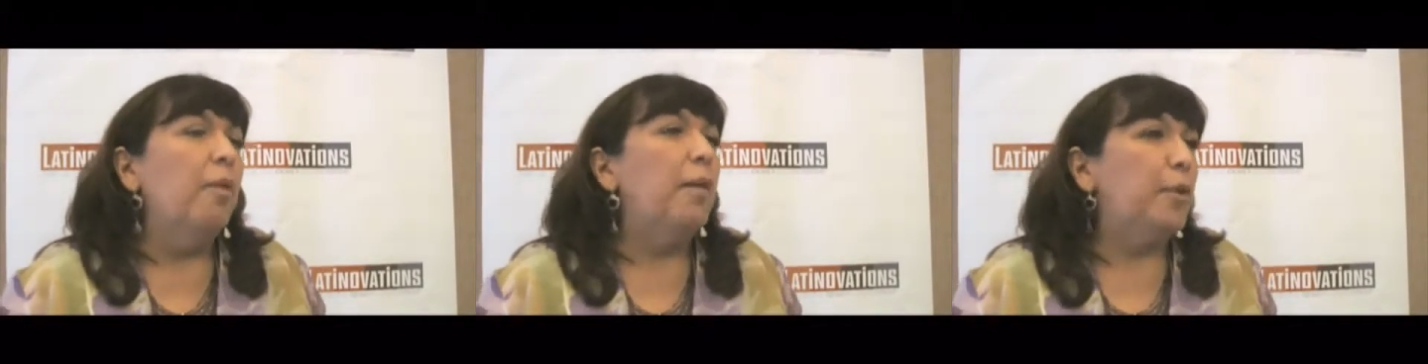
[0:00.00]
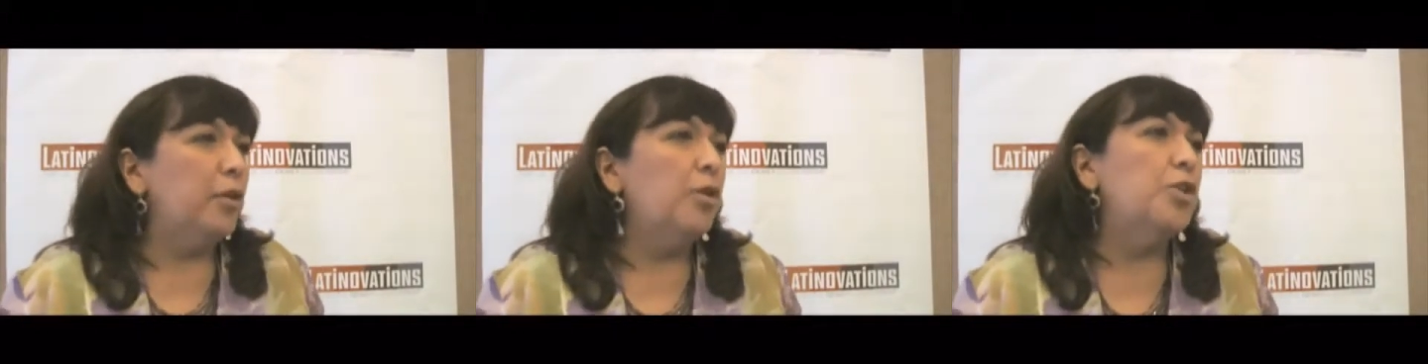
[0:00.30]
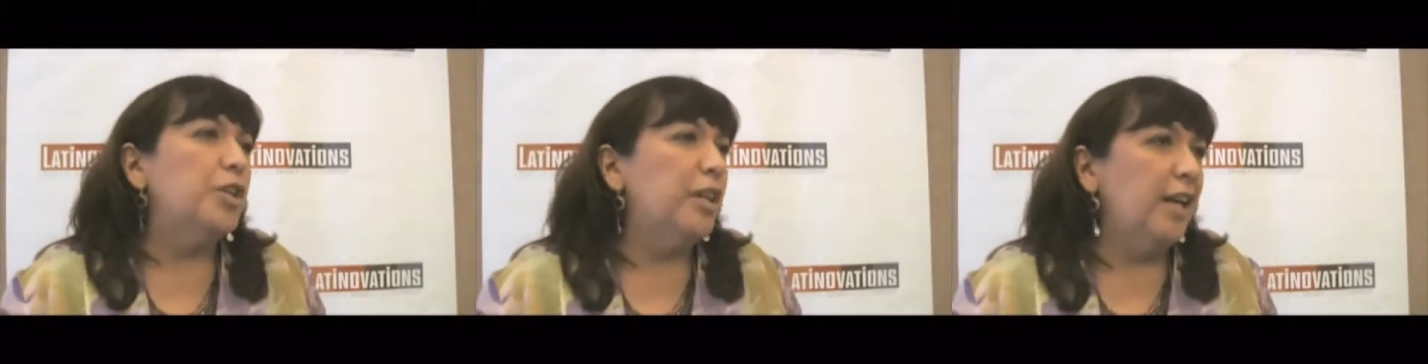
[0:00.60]

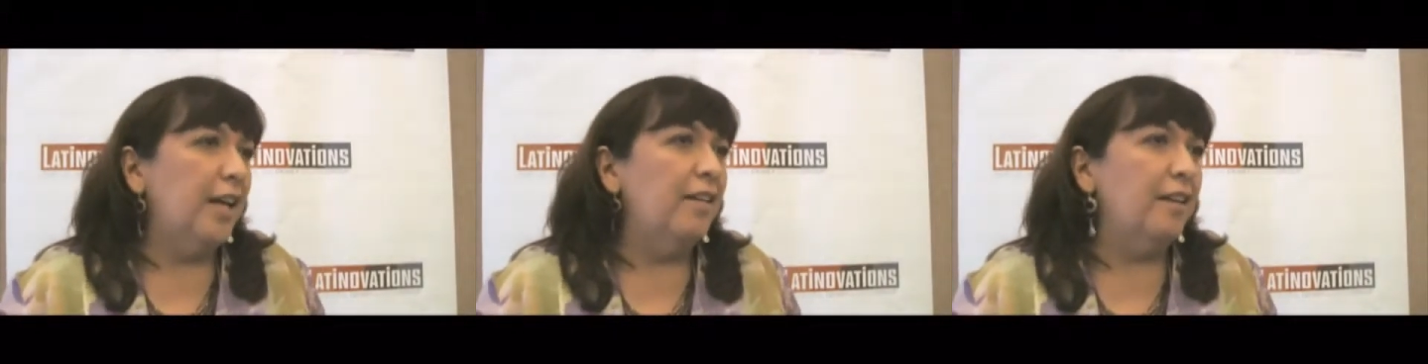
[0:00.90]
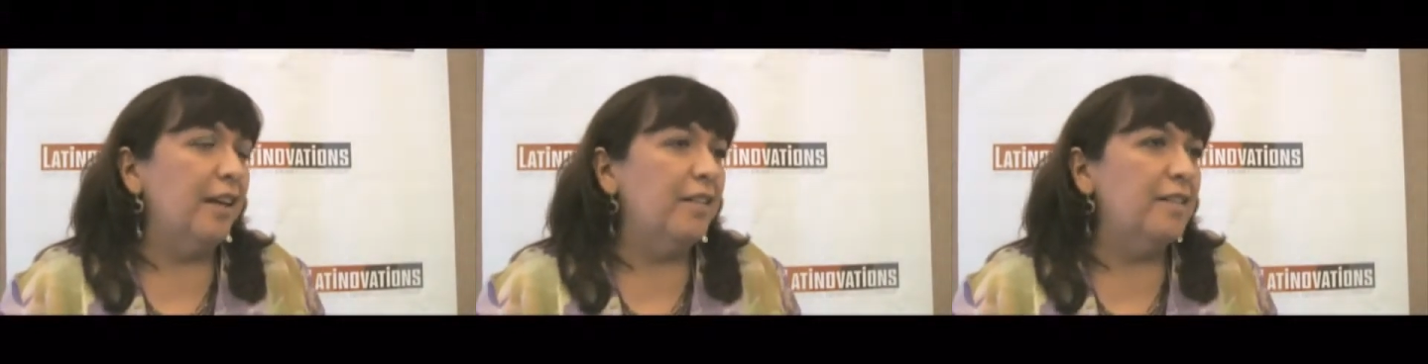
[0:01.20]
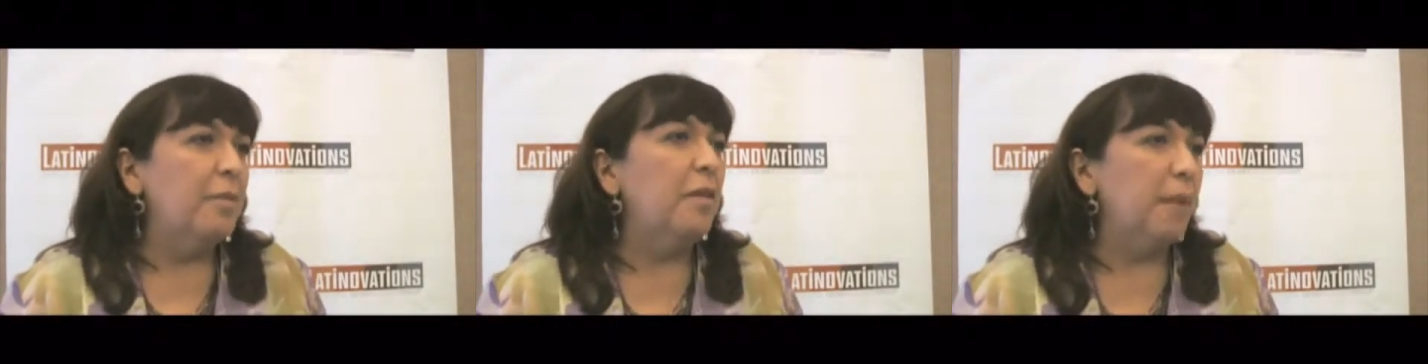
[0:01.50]
pollution and
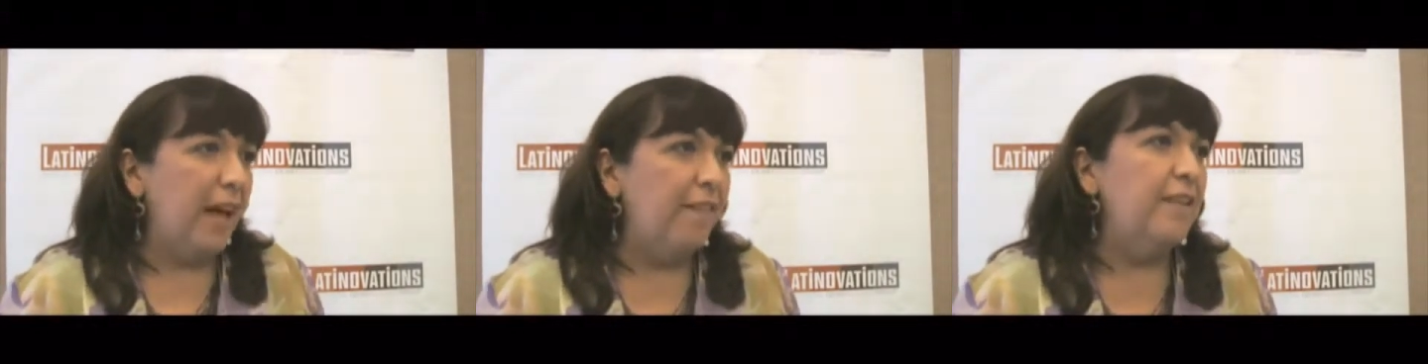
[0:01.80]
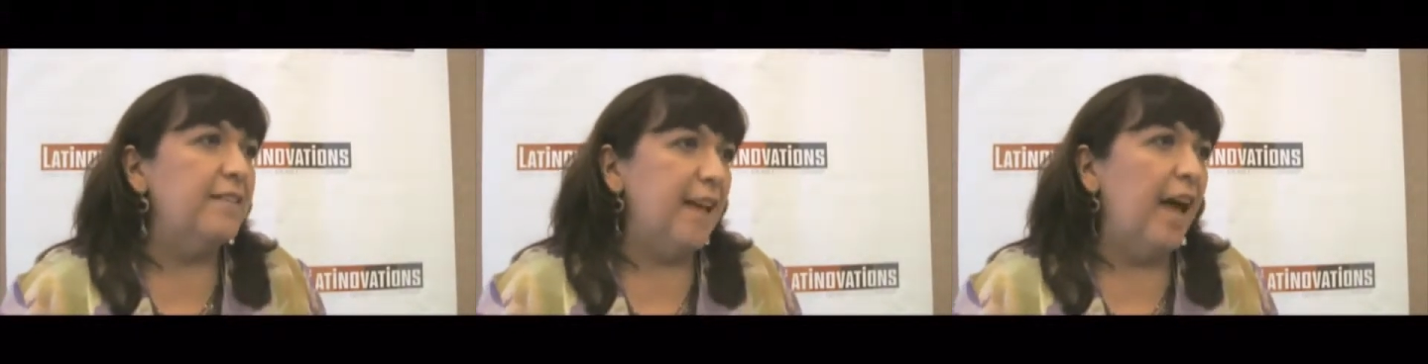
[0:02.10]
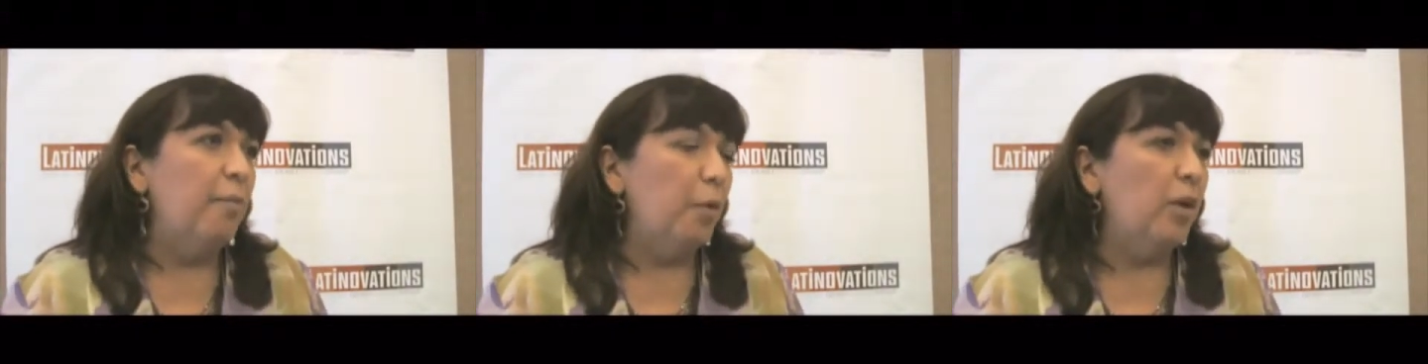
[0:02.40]
some of the bad things that
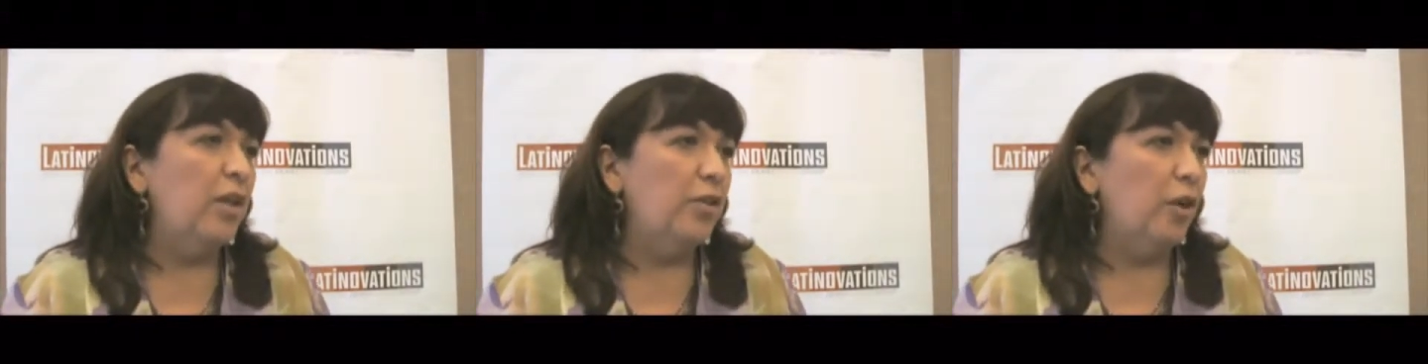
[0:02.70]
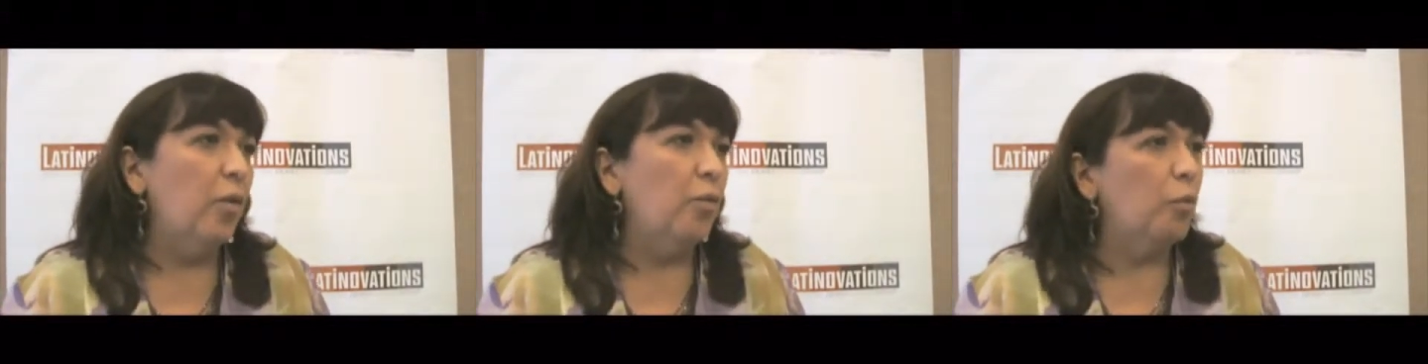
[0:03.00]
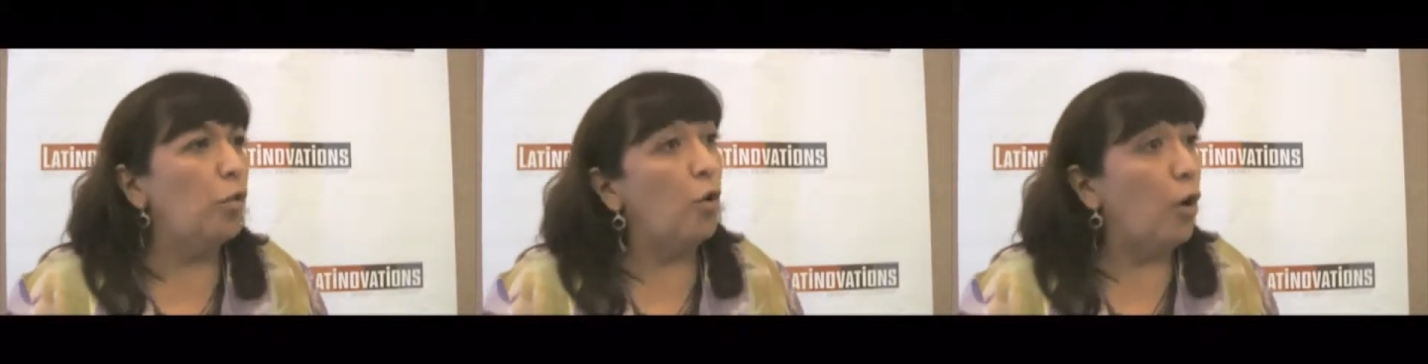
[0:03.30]
happen when you don't
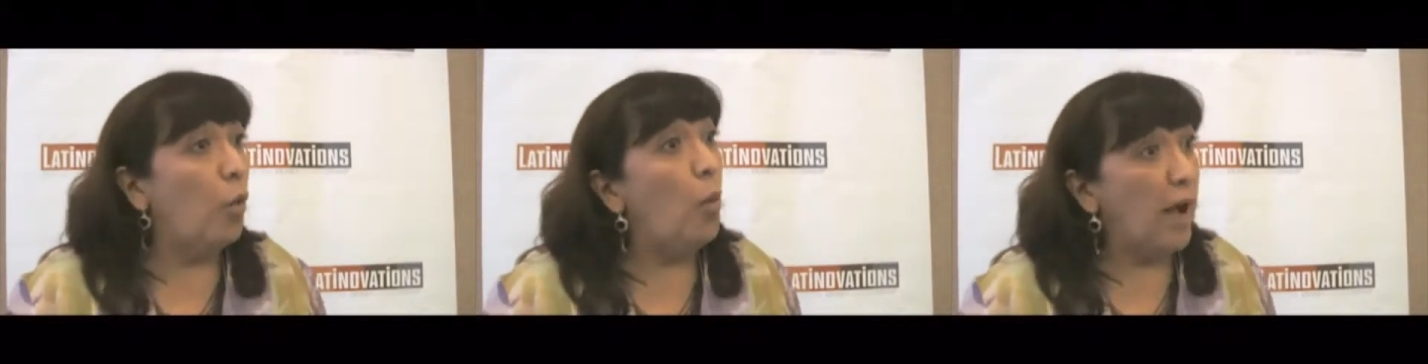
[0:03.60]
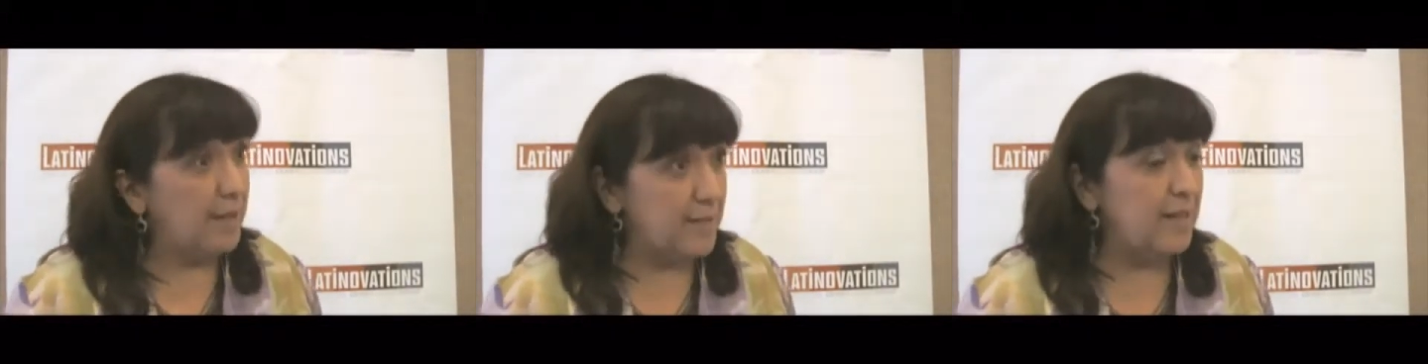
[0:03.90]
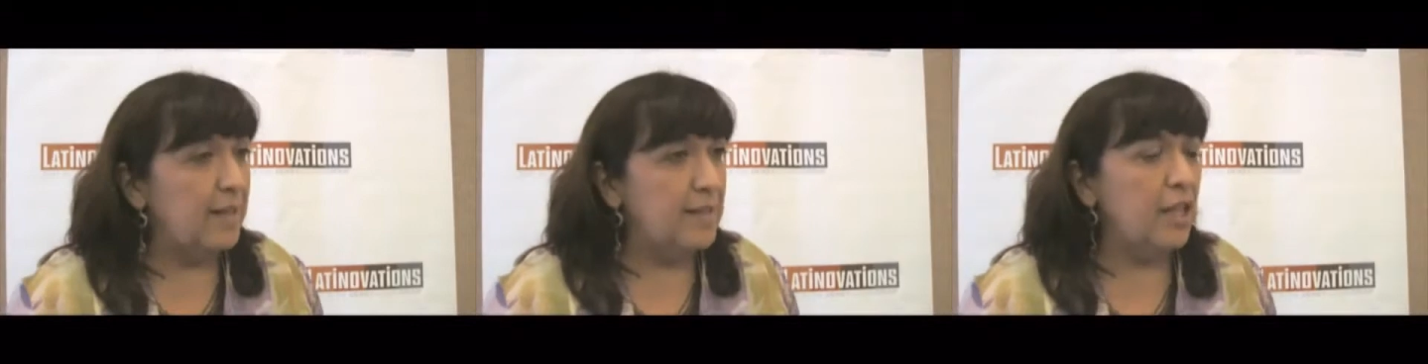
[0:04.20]
grow
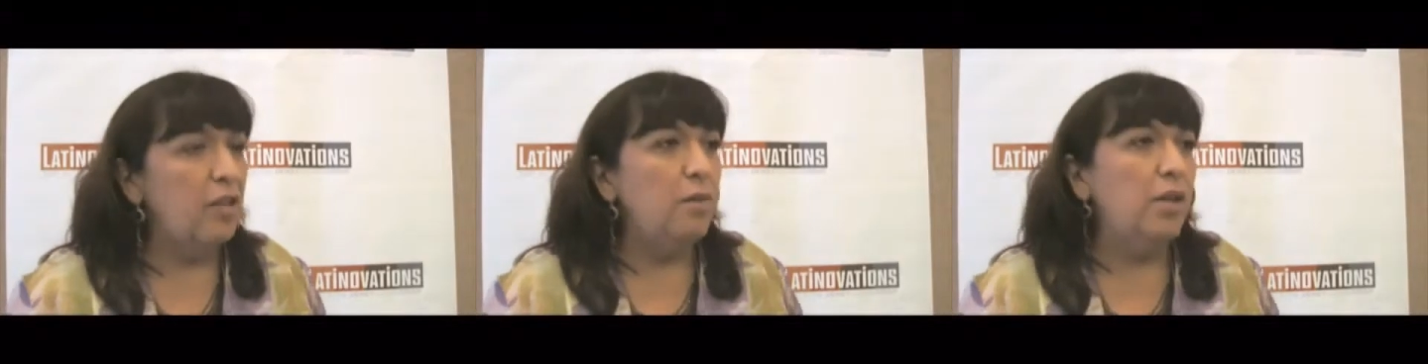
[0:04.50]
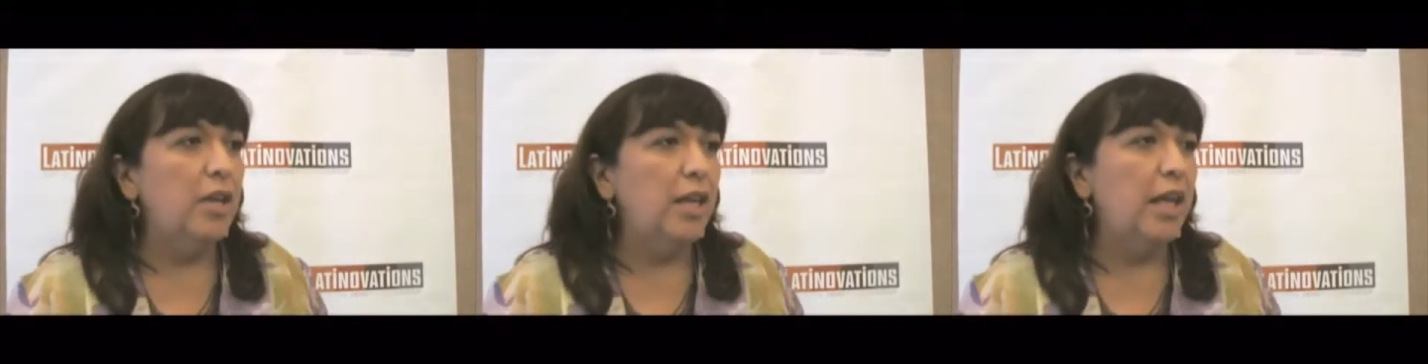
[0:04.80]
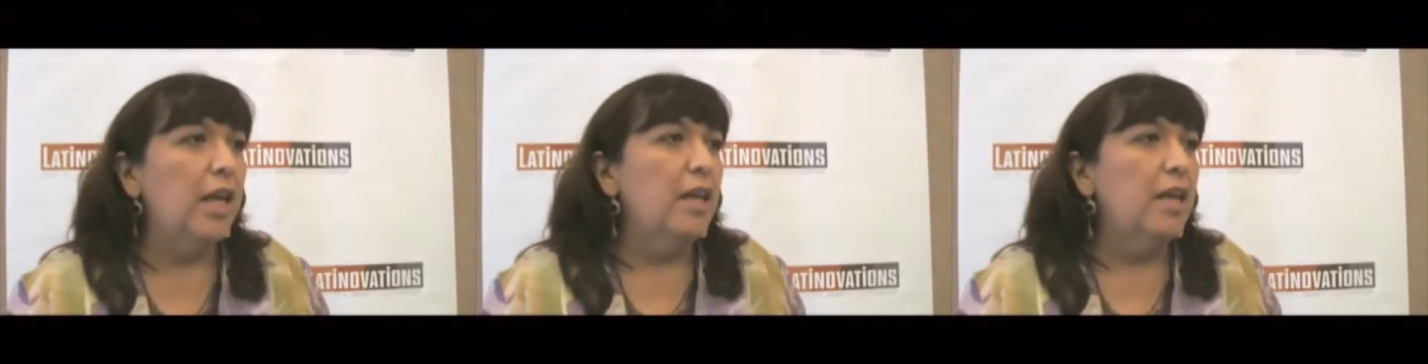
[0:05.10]
wisely as a community.